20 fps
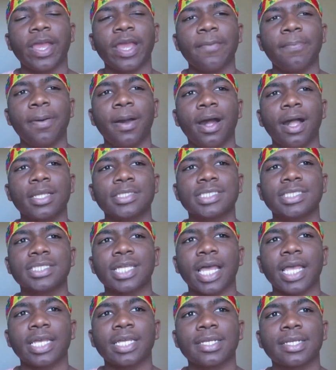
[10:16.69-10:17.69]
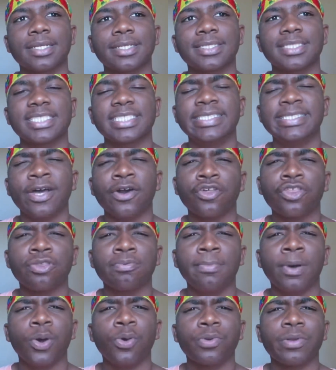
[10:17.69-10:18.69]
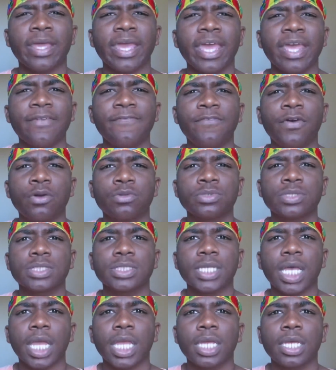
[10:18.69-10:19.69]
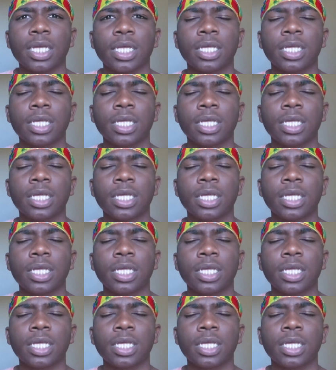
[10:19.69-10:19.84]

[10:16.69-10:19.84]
AirPods is like stealth mode. Headphones is like,